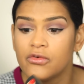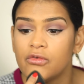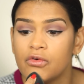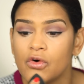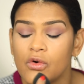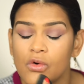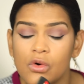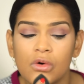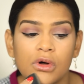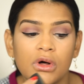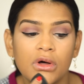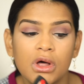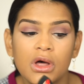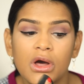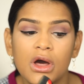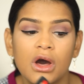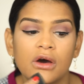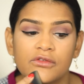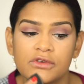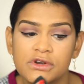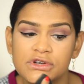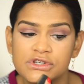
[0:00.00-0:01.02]
full
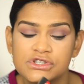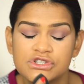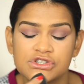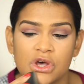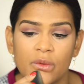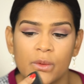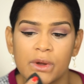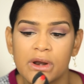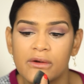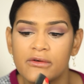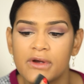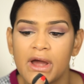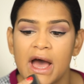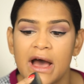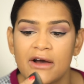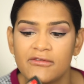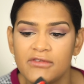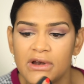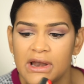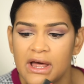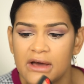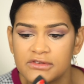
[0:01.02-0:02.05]
coverage. So whatever I
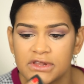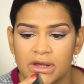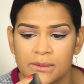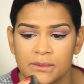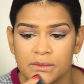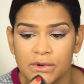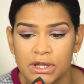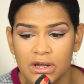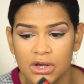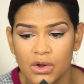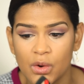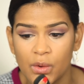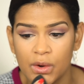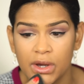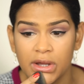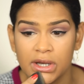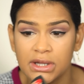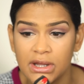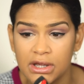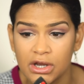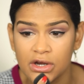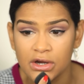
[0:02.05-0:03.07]
have left, I'm gonna go
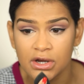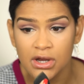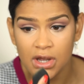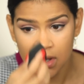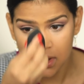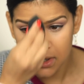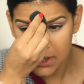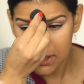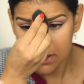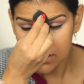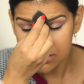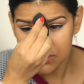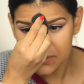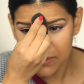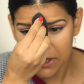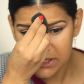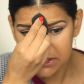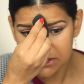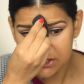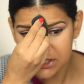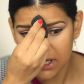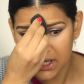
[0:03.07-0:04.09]
in here to
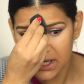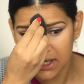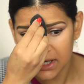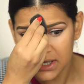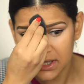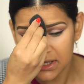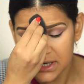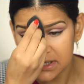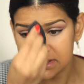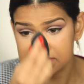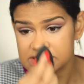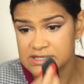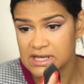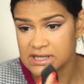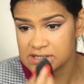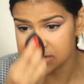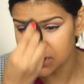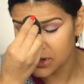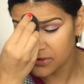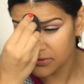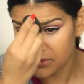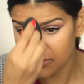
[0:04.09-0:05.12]
my chin,
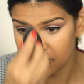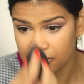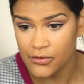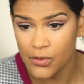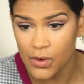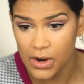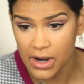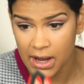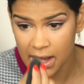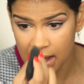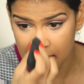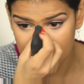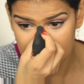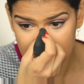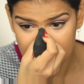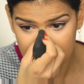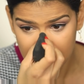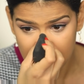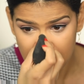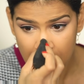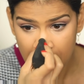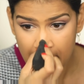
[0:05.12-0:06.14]
center of the
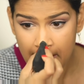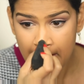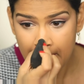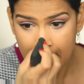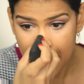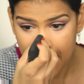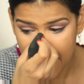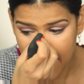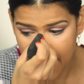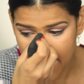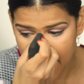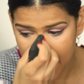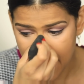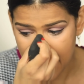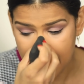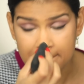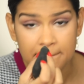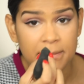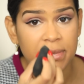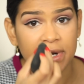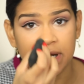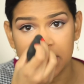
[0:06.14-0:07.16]
forehead,
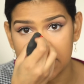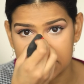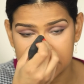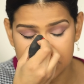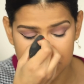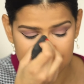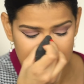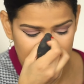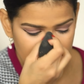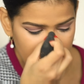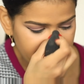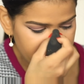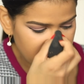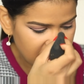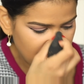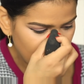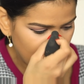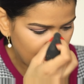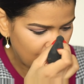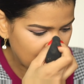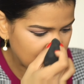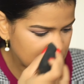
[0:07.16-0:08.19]
and bridge of the
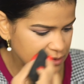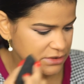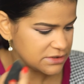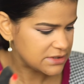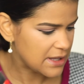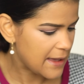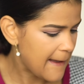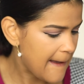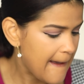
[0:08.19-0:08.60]
nose.